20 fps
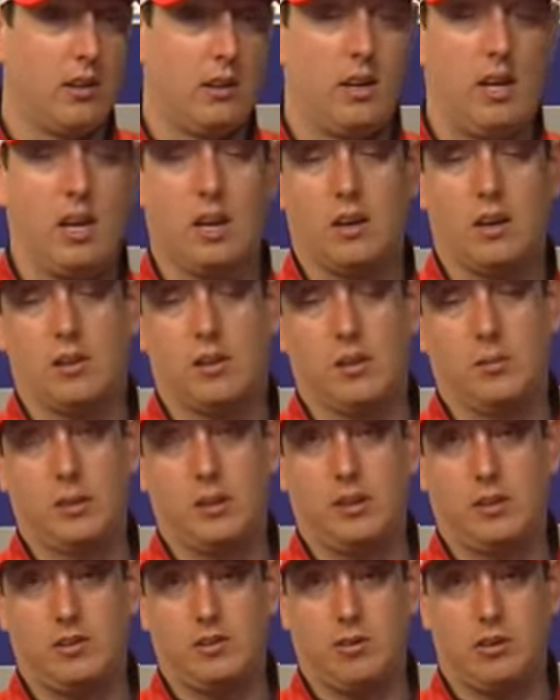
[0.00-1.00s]
yeah, I
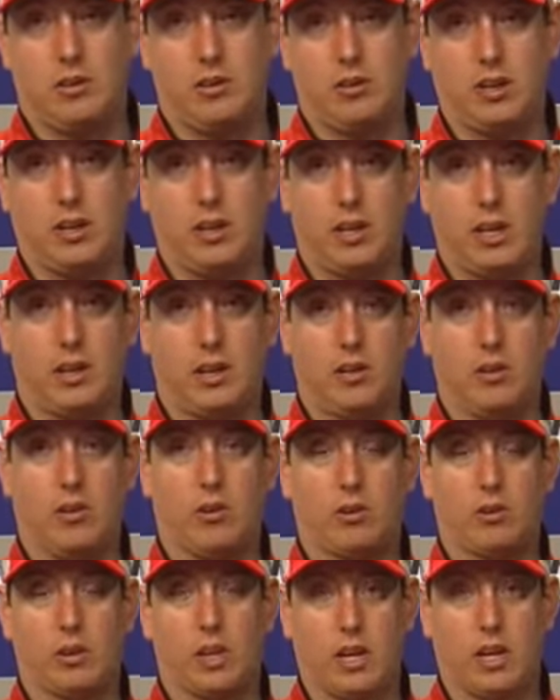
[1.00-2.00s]
mean, certainly they can
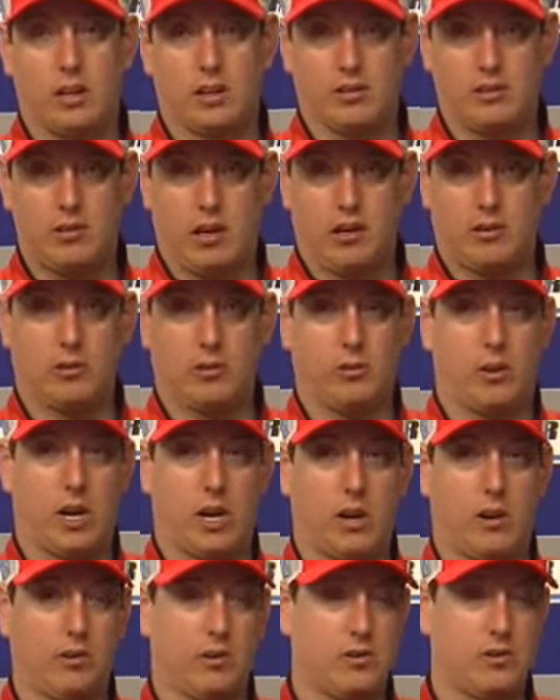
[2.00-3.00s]
all kind of test
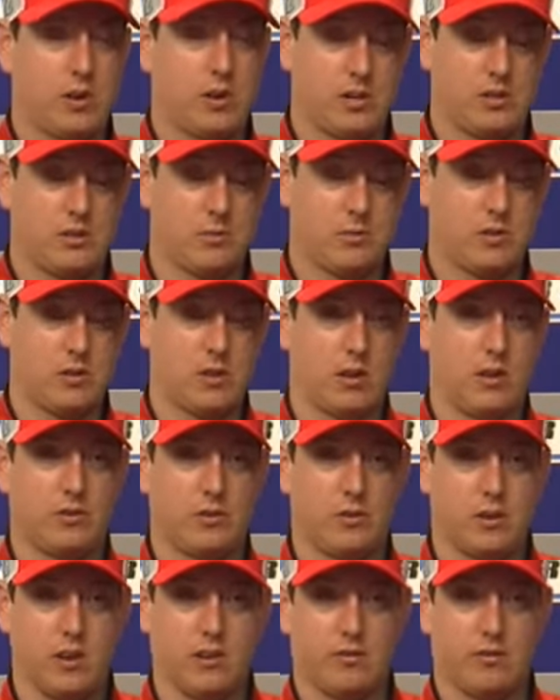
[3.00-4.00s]
around and try some stuff
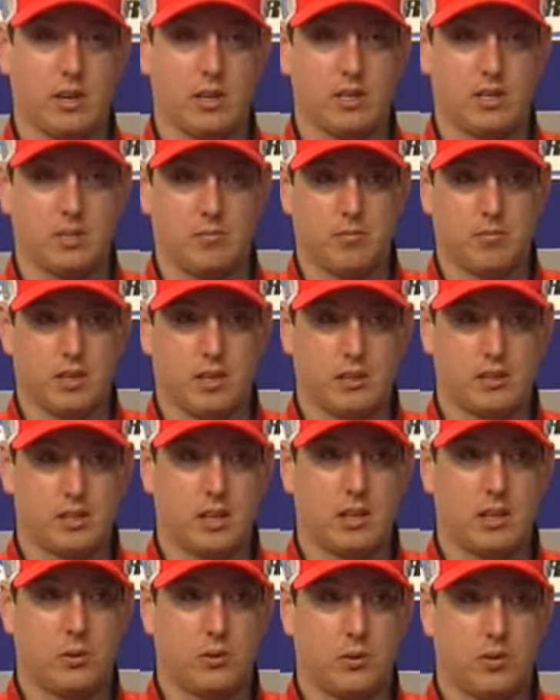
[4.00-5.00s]
and try to find some things.
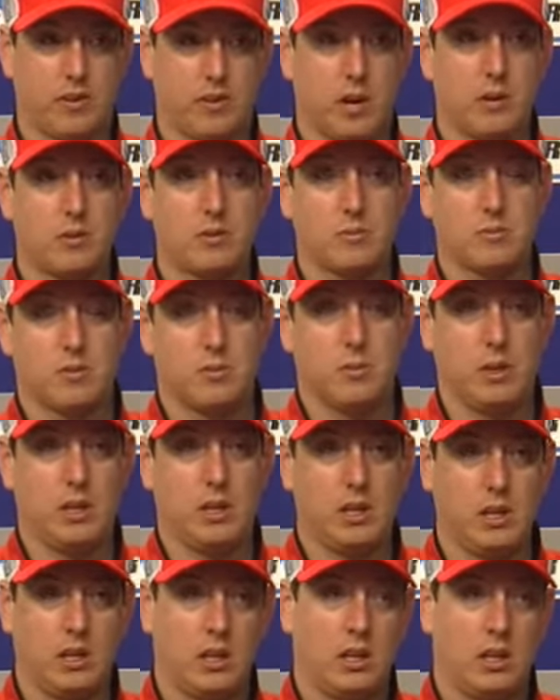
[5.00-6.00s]
I think we found some
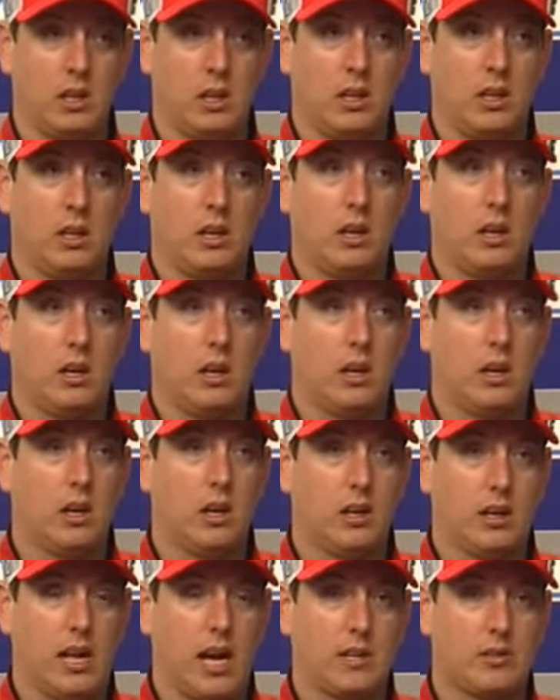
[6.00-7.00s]
speed
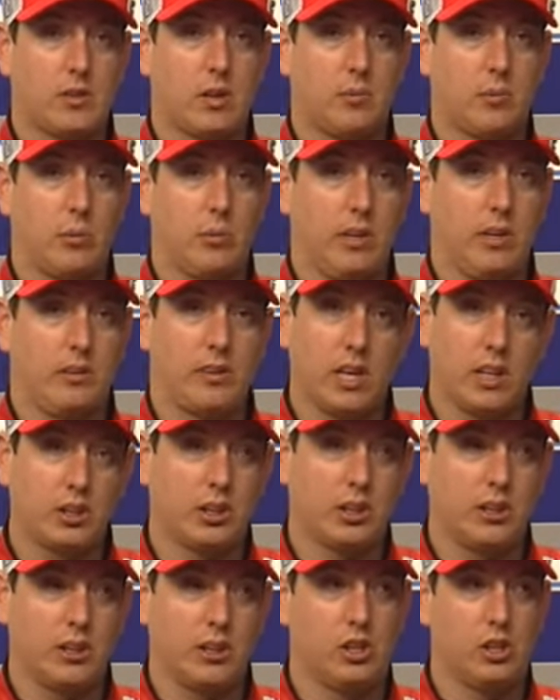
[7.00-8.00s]
last couple of weeks.
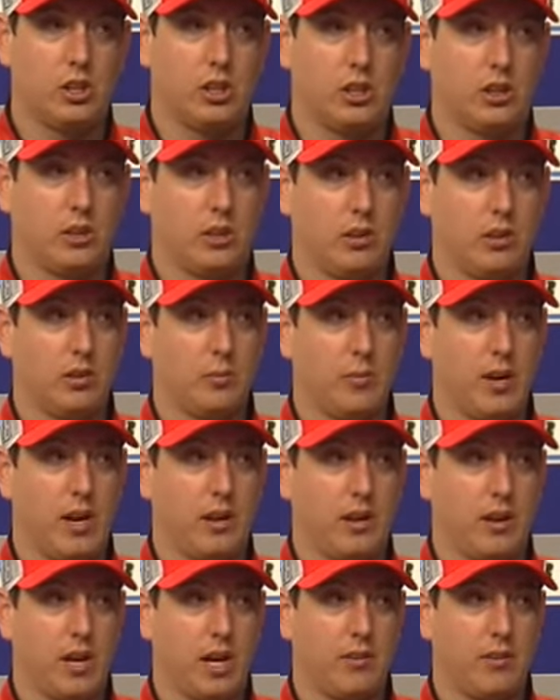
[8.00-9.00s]
Actually, this year, you know, the
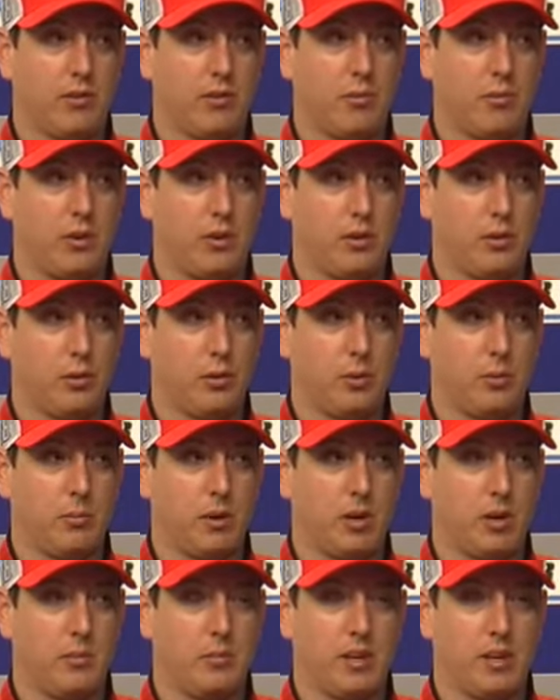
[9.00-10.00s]
mile and a half have been a little bit
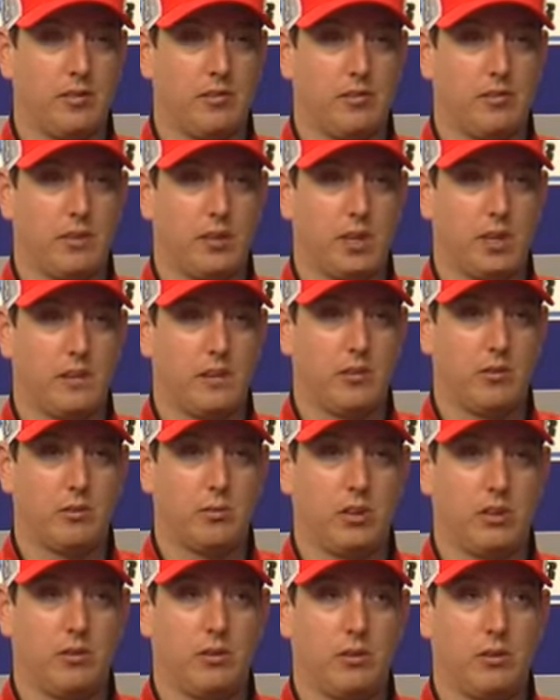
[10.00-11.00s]
better, but I feel like this
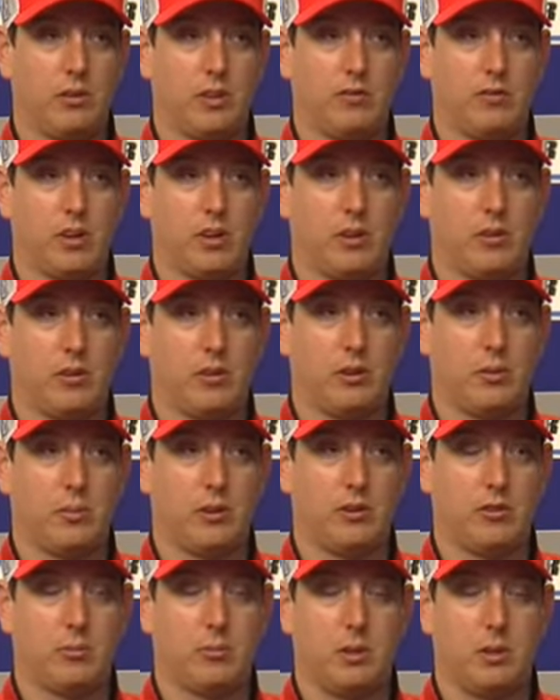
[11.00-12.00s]
week, too, they found a little
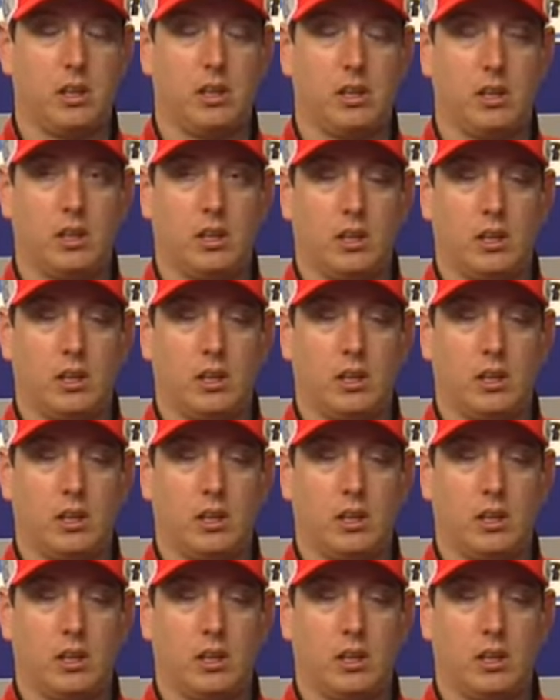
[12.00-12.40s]
bit of speed